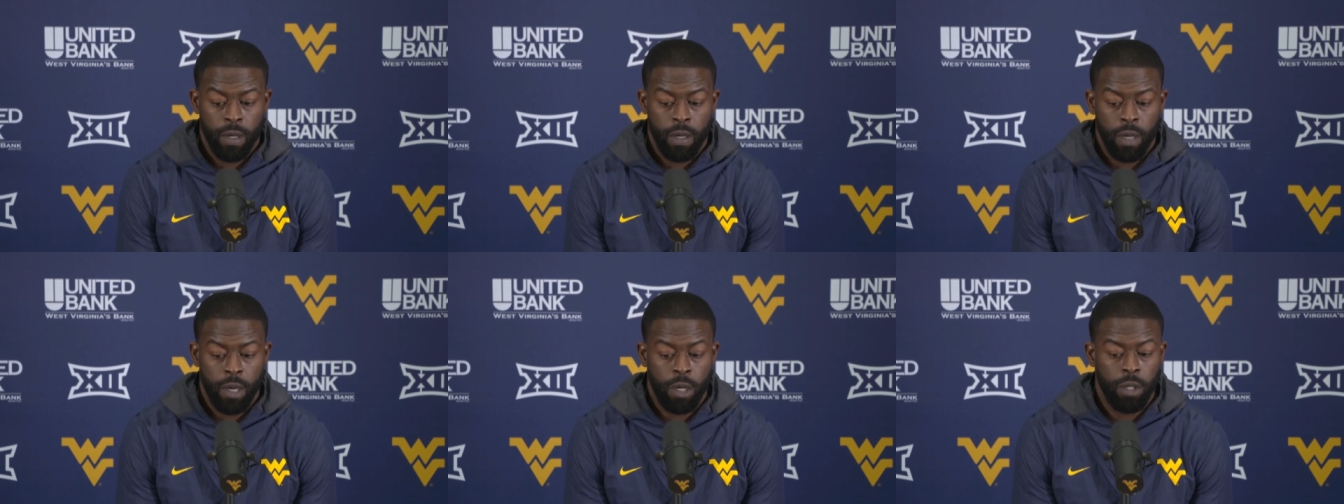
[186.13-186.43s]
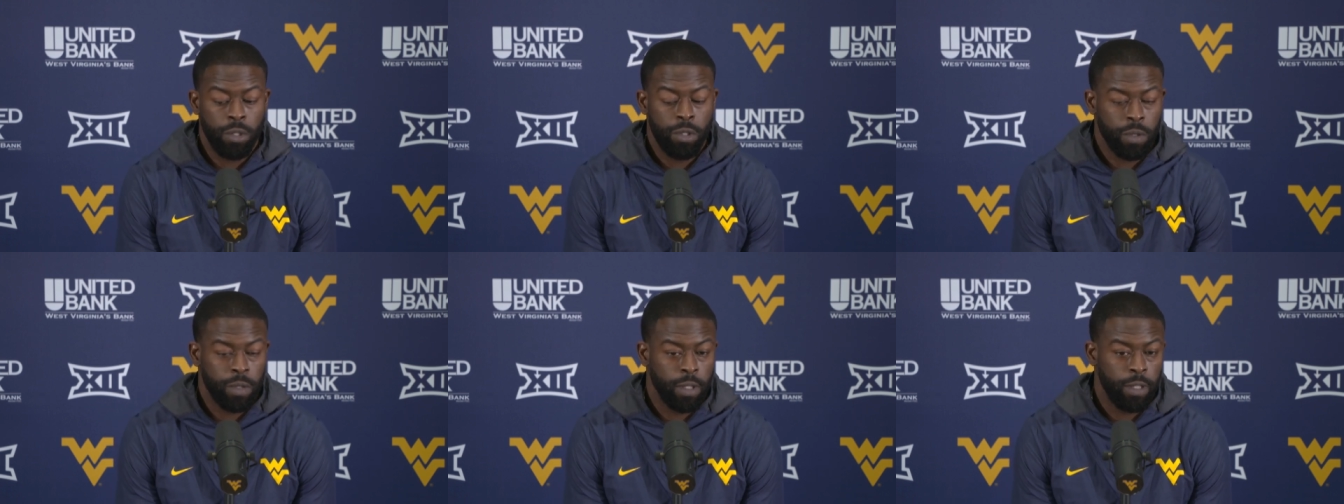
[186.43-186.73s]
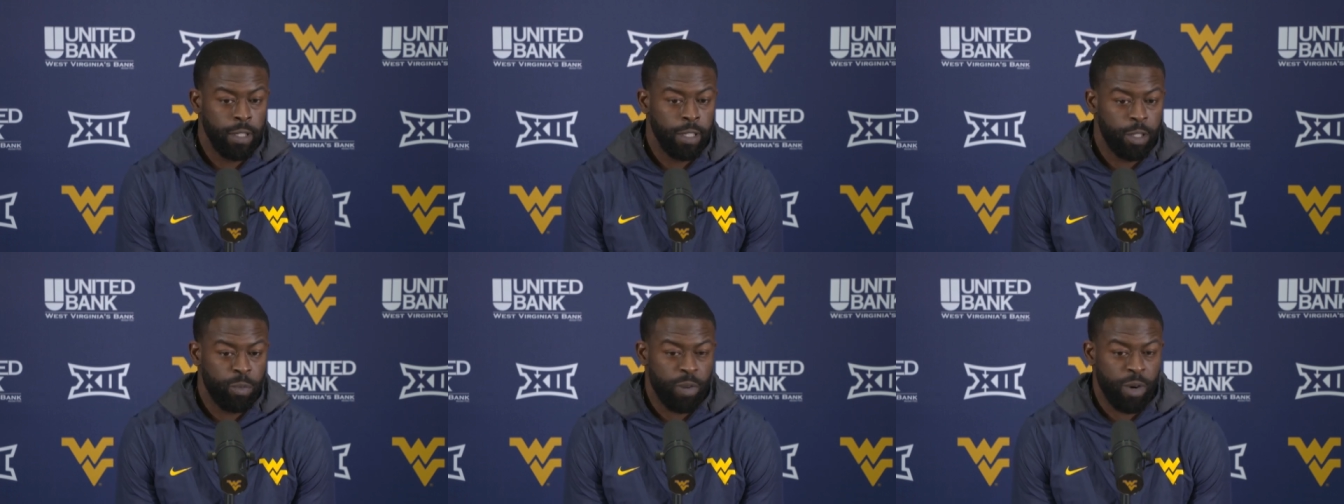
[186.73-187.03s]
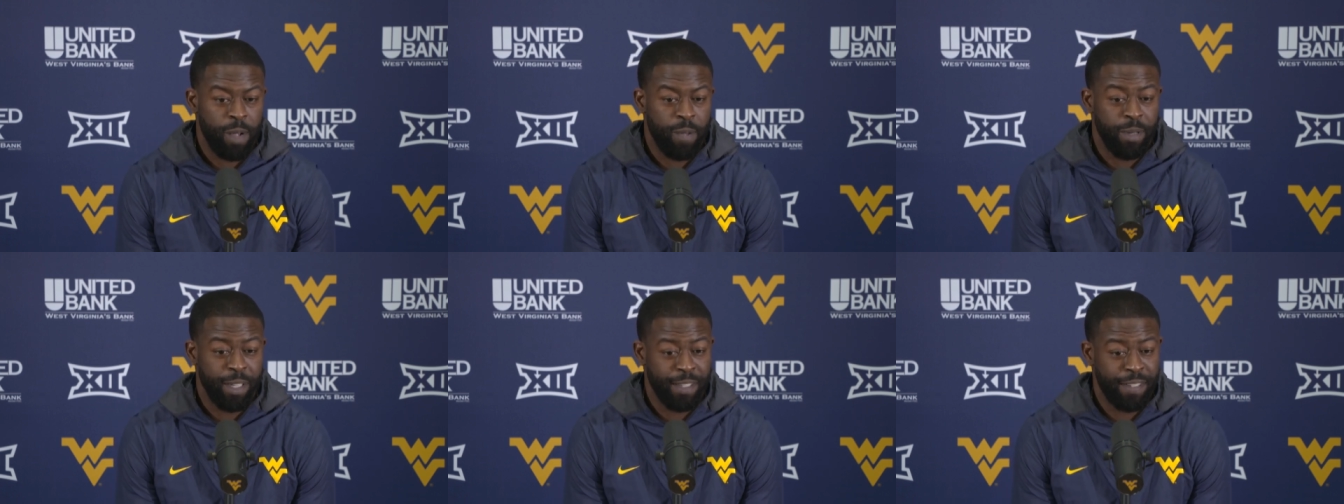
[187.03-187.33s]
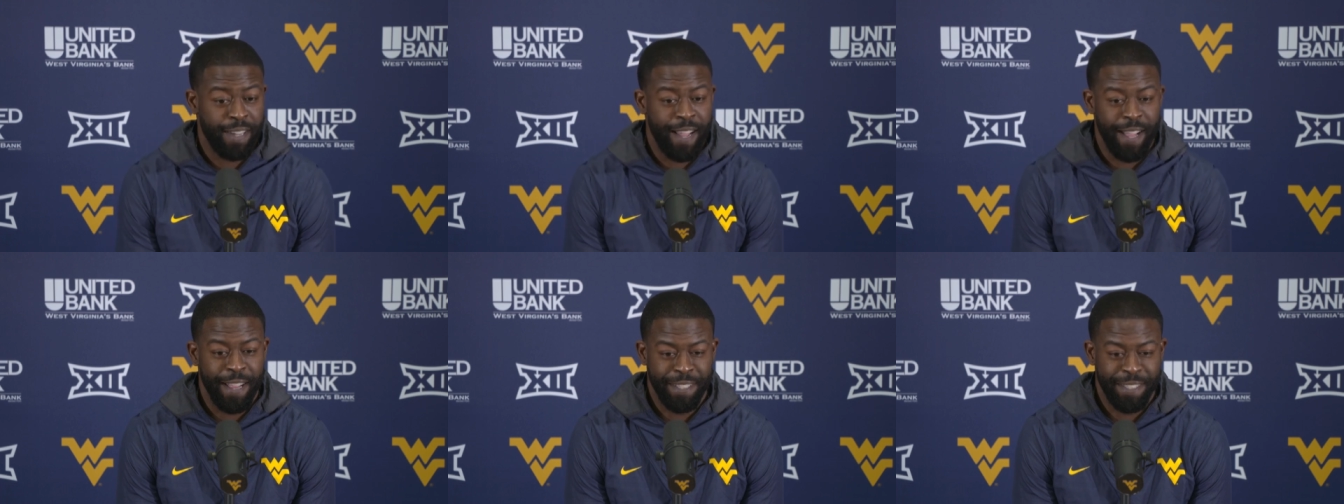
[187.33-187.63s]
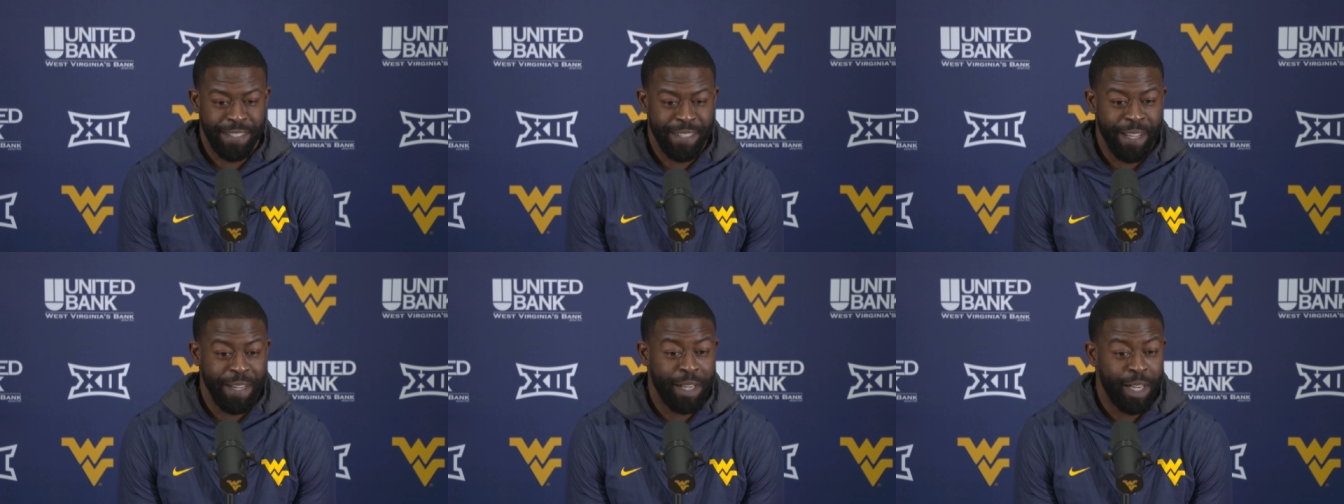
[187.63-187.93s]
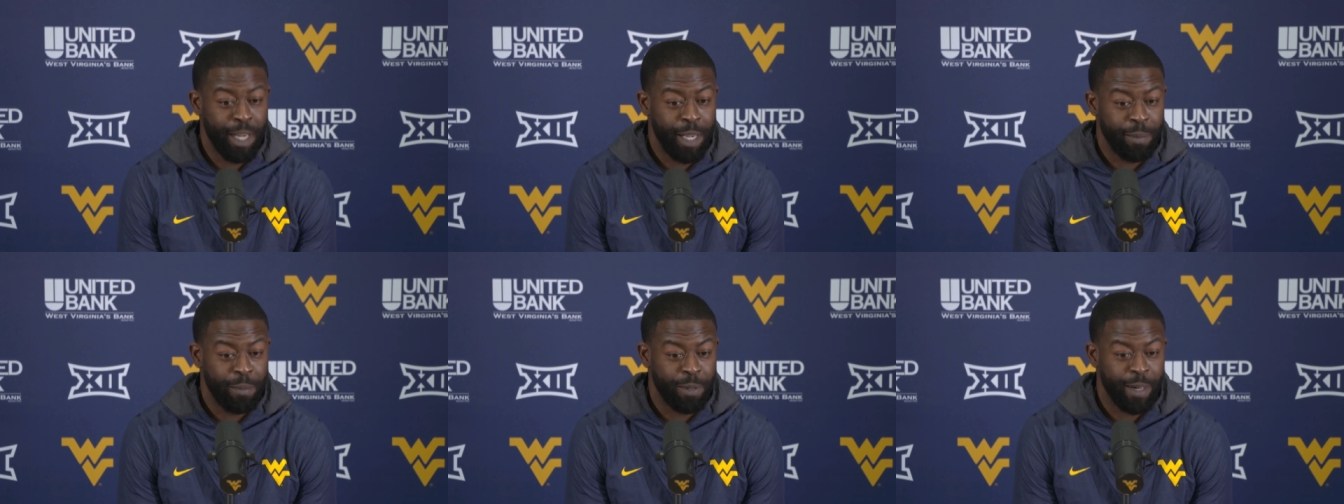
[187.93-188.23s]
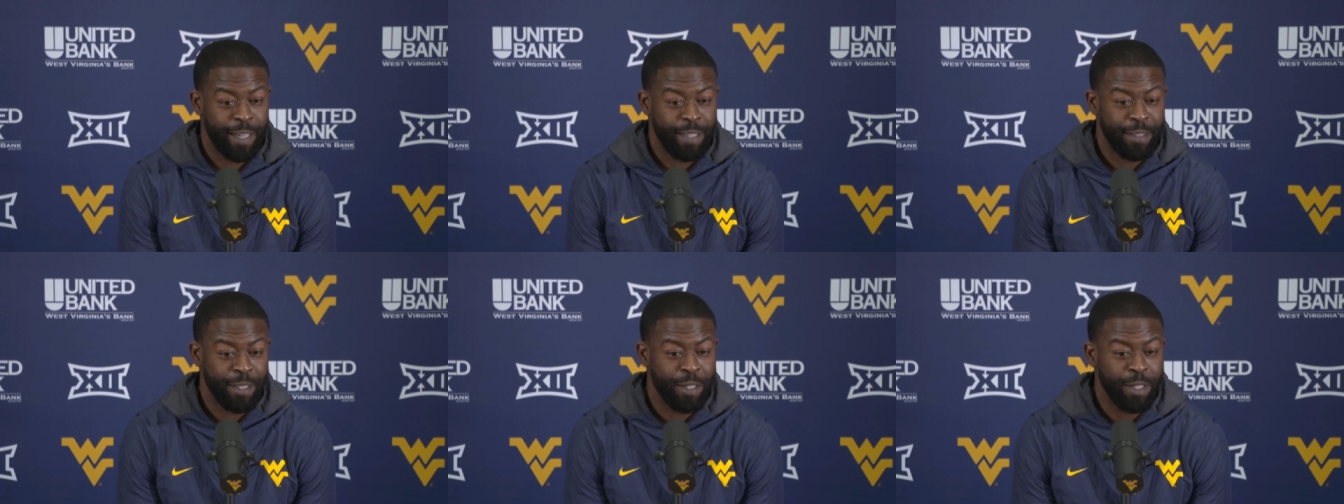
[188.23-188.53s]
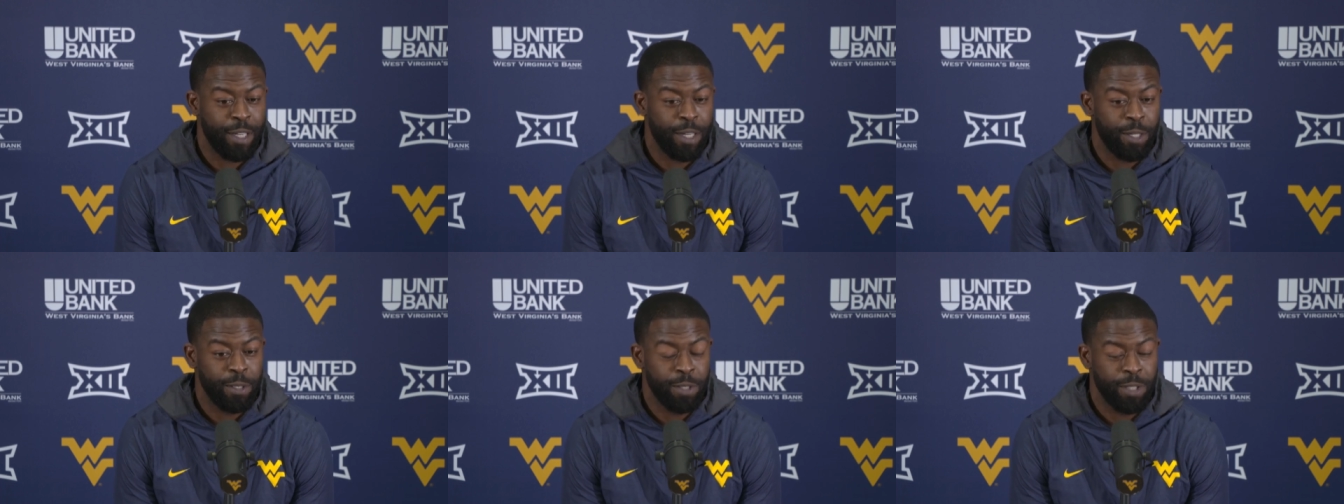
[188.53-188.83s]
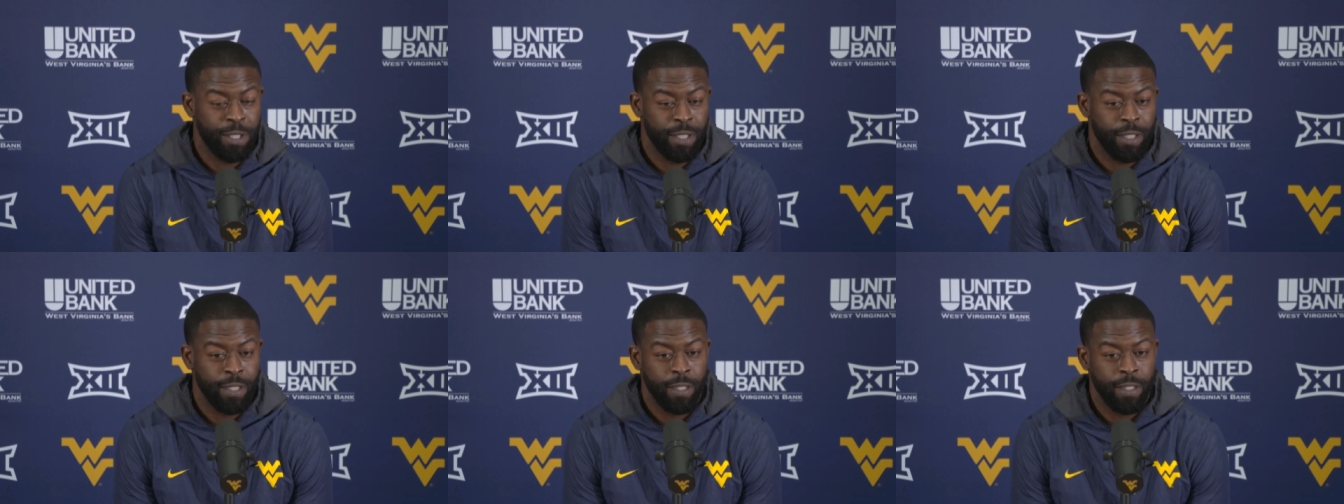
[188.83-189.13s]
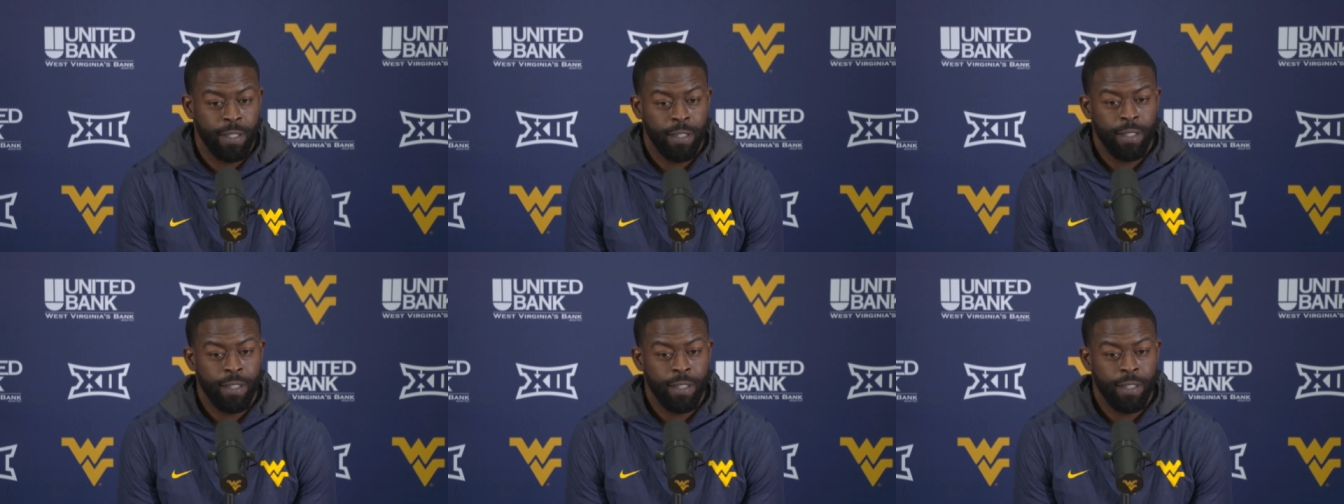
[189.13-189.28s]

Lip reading: culturally is probably as solid as they come, right? Their culture